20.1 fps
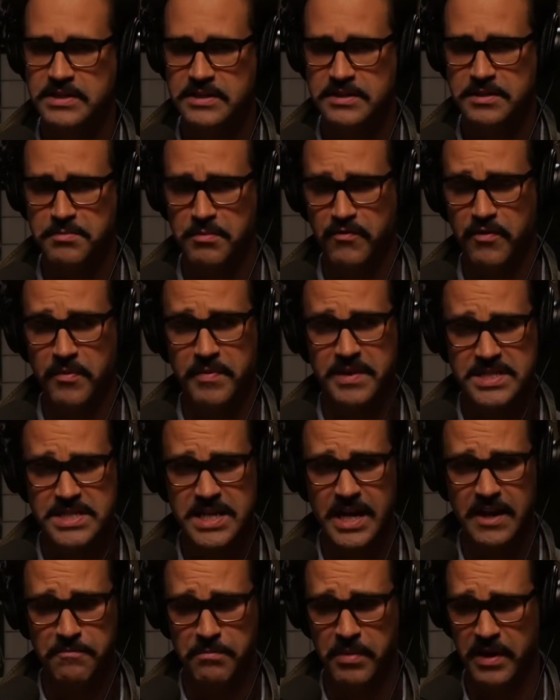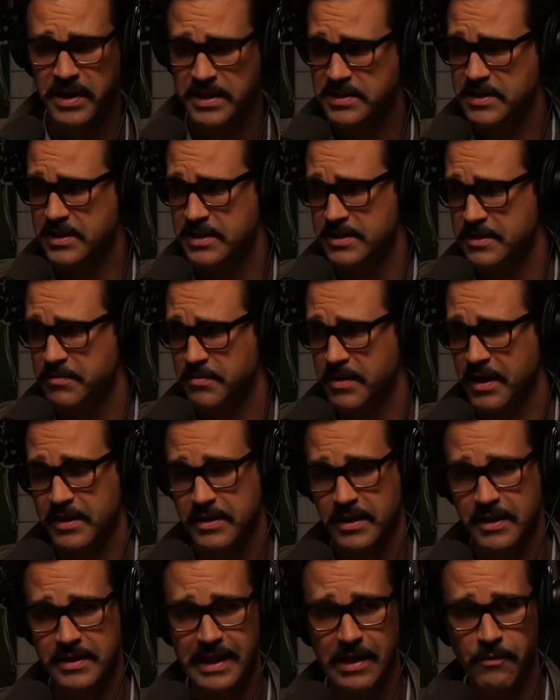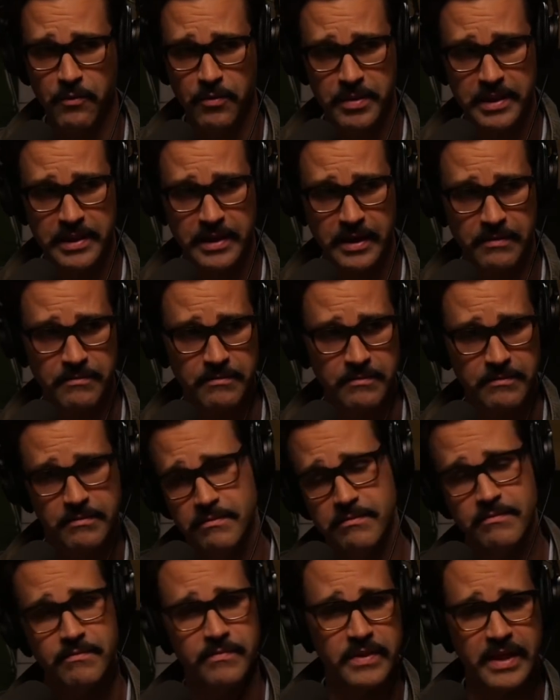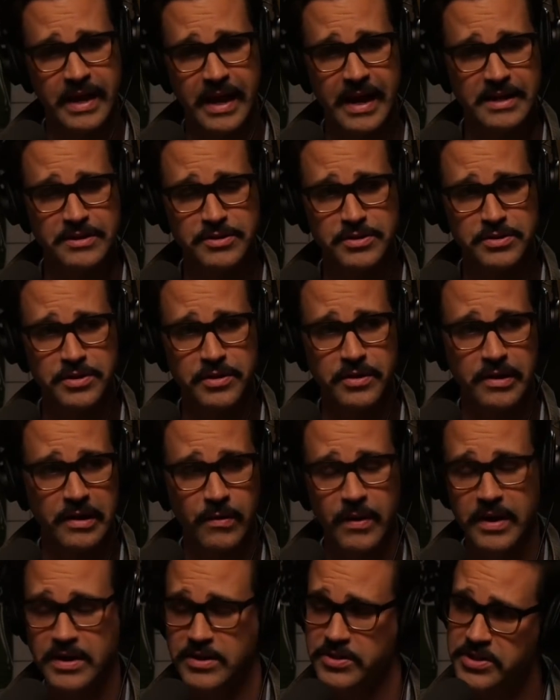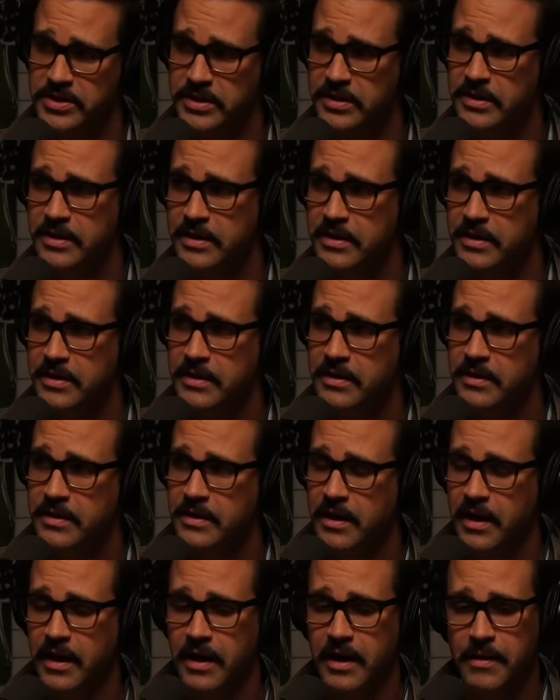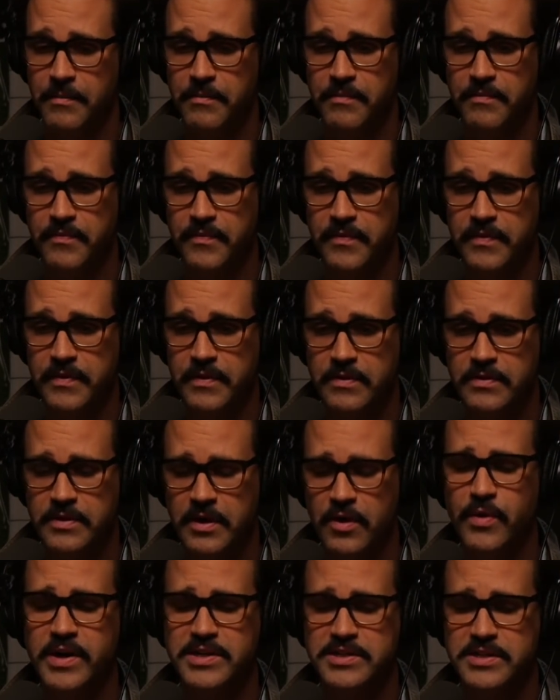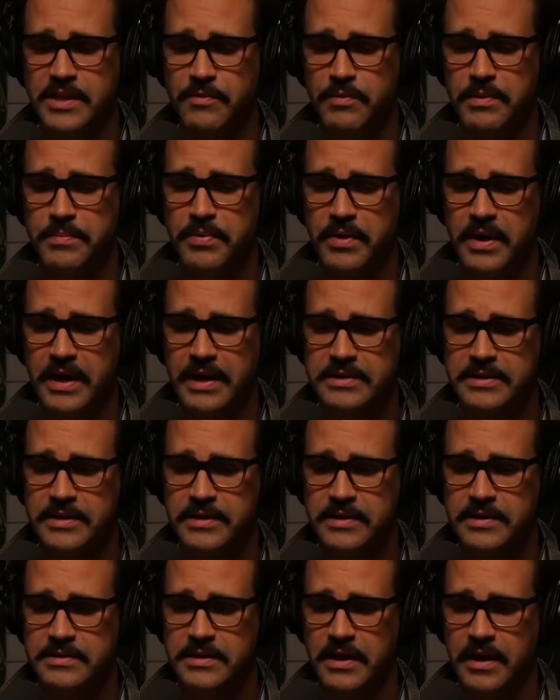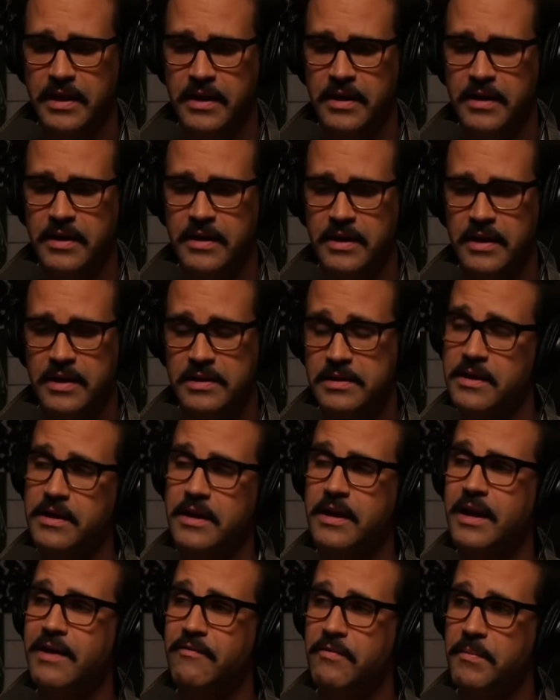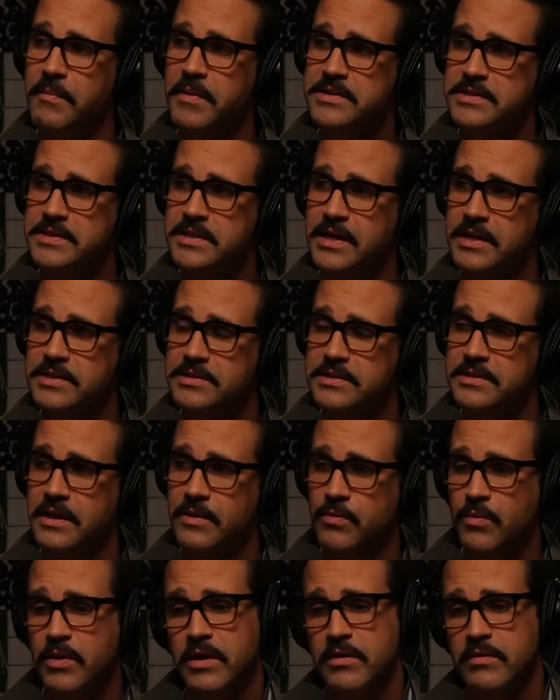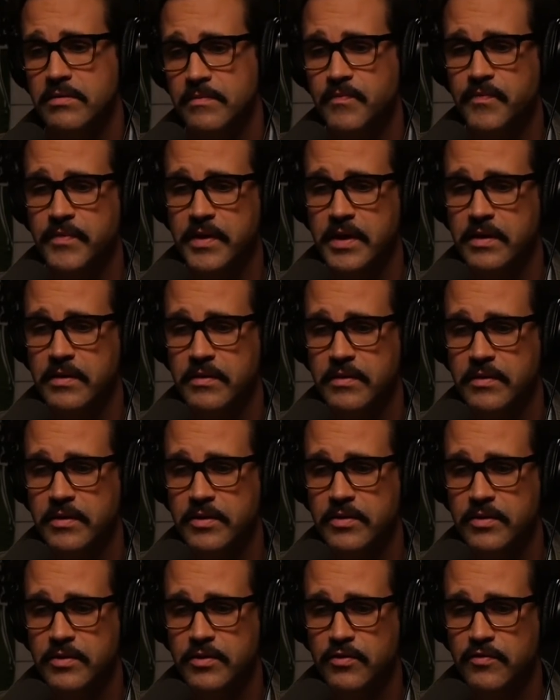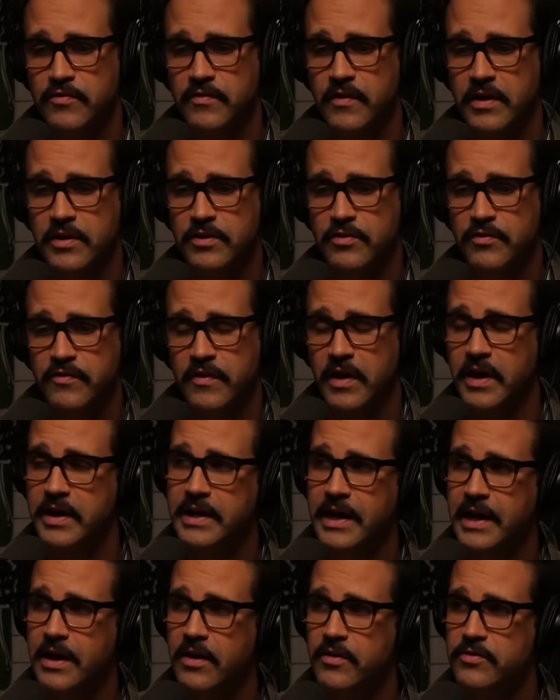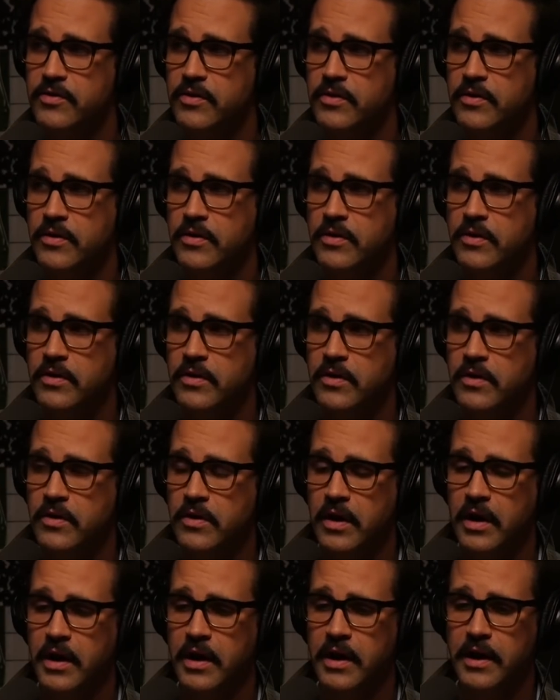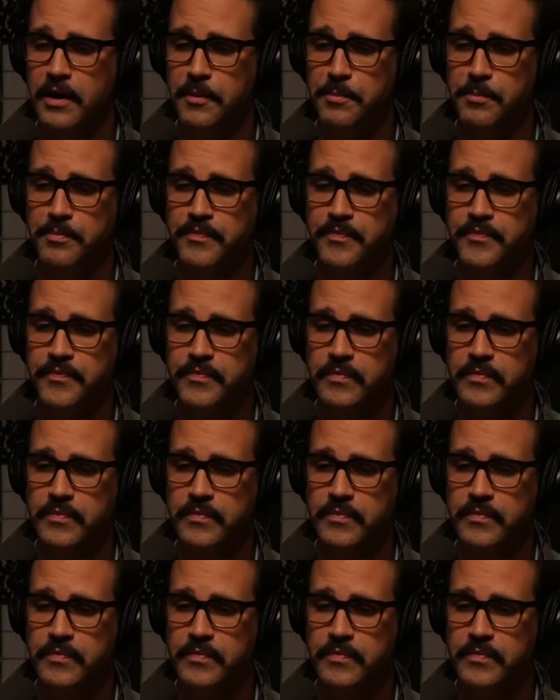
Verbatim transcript: System, but from the set of Buddy System, and I think that will be the the answer to your question. Yeah. Um, the question that we put out there is that is Link gonna have a mustache? It's like, well, it'll you'll you'll find you'll find out. Yeah. Um.